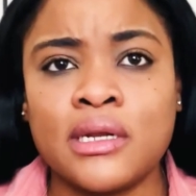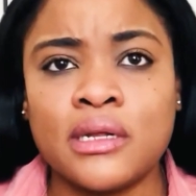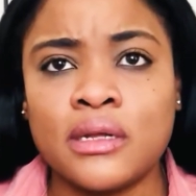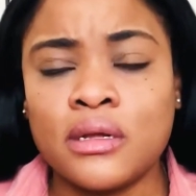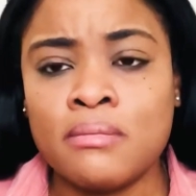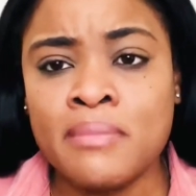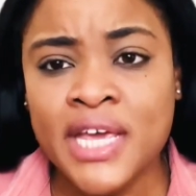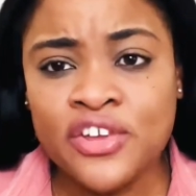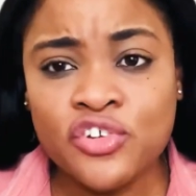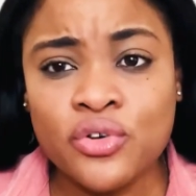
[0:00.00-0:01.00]

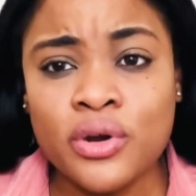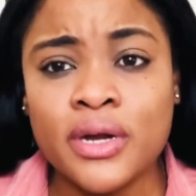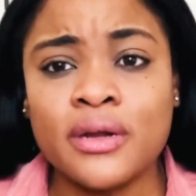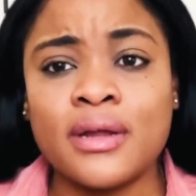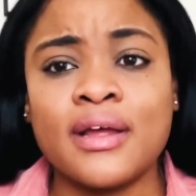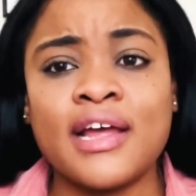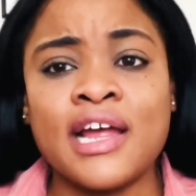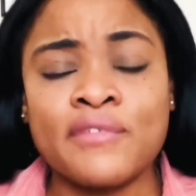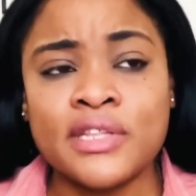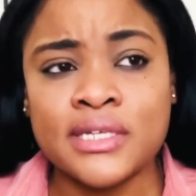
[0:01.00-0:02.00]
Make sure
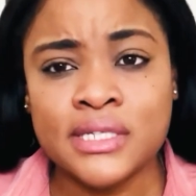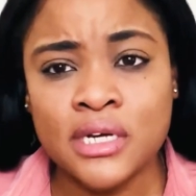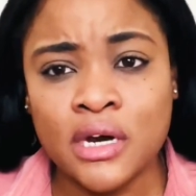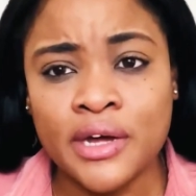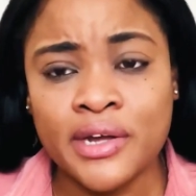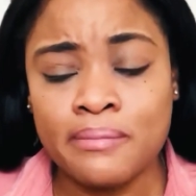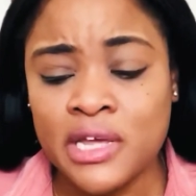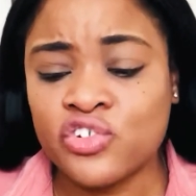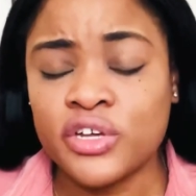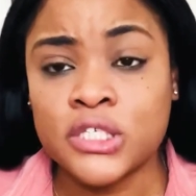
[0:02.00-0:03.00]
everything is in order. Make
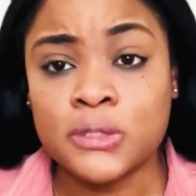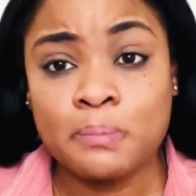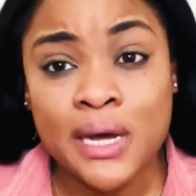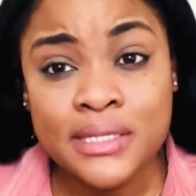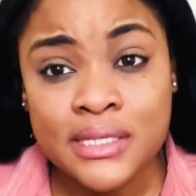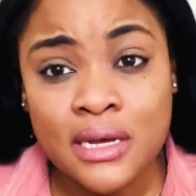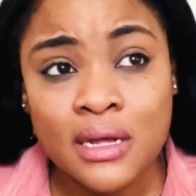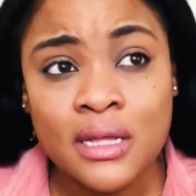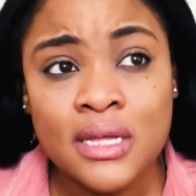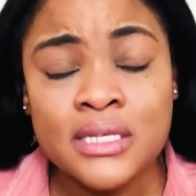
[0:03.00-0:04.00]
sure your sponsor
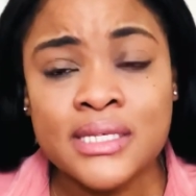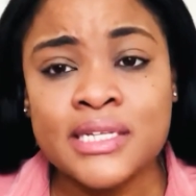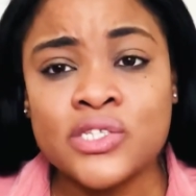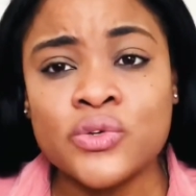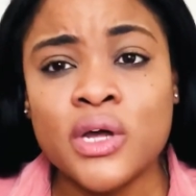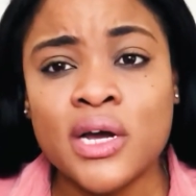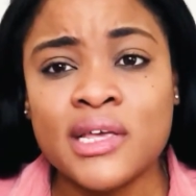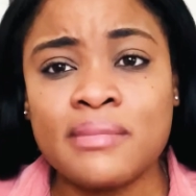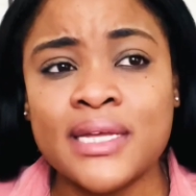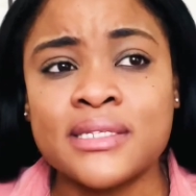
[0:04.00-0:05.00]
sends you
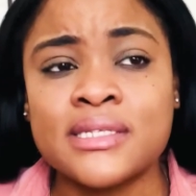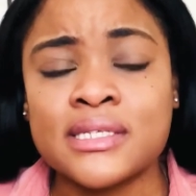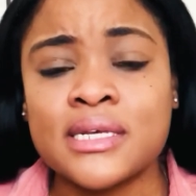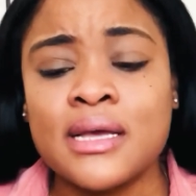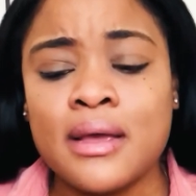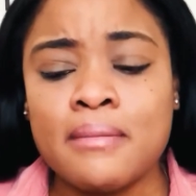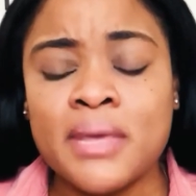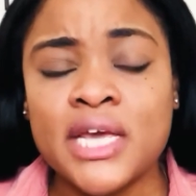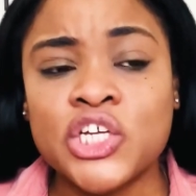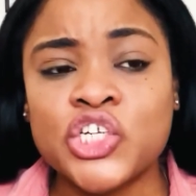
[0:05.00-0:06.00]
documents.
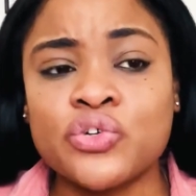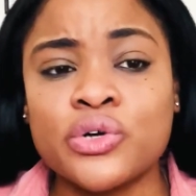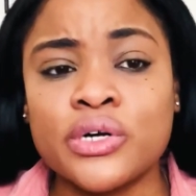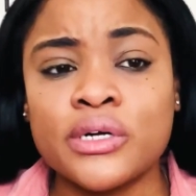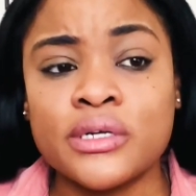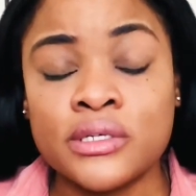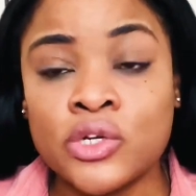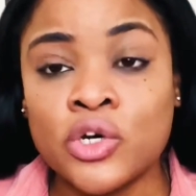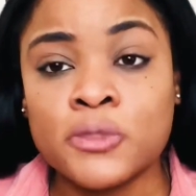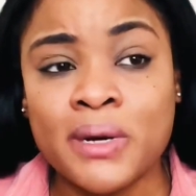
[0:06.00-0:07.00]
Make sure,
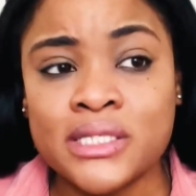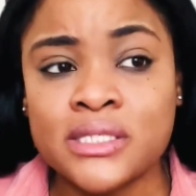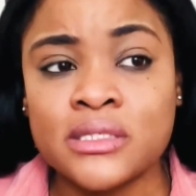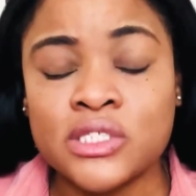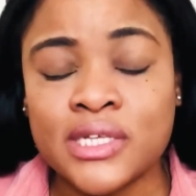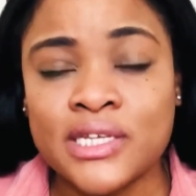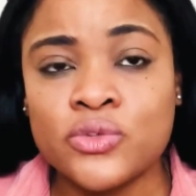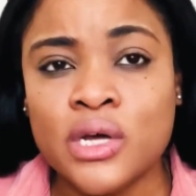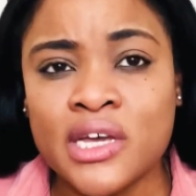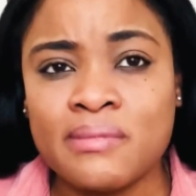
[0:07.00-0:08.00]
send you
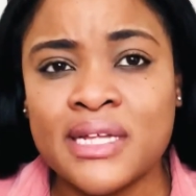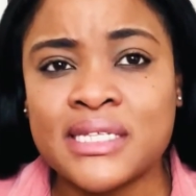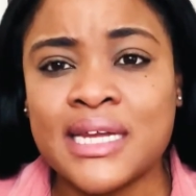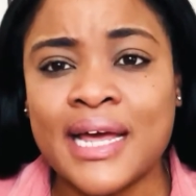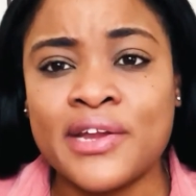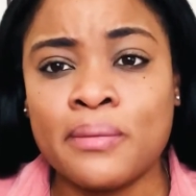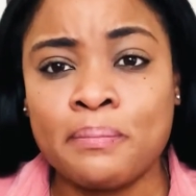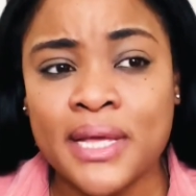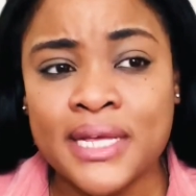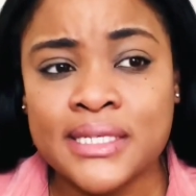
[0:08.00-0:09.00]
documents like their
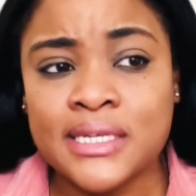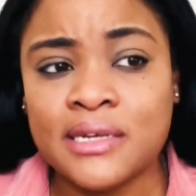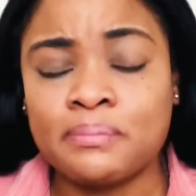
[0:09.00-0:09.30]
payslip.